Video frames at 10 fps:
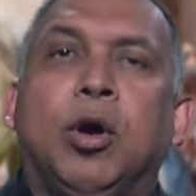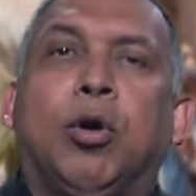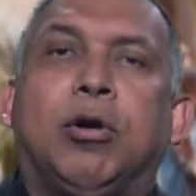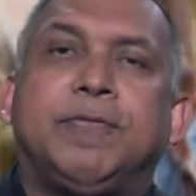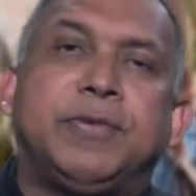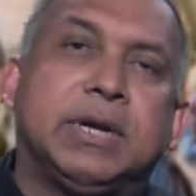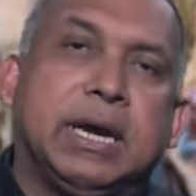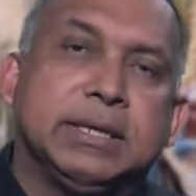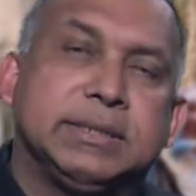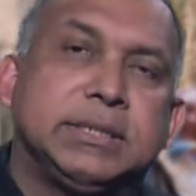offer
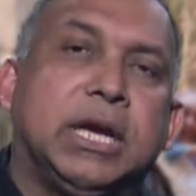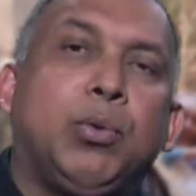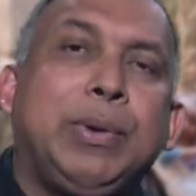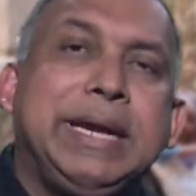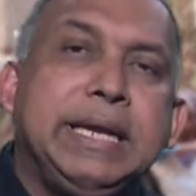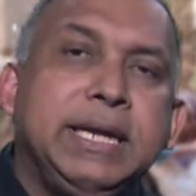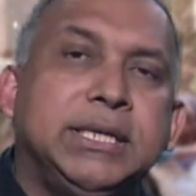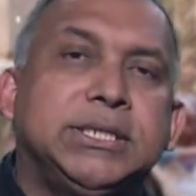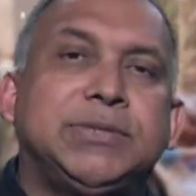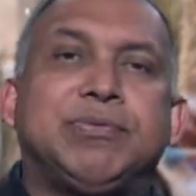us
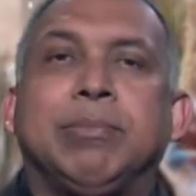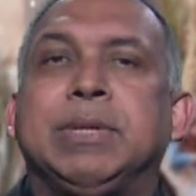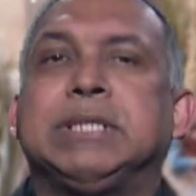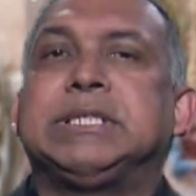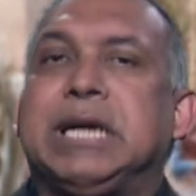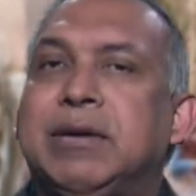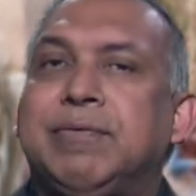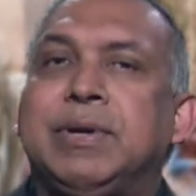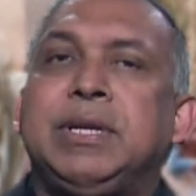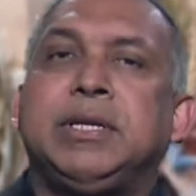readings from the
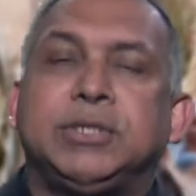servant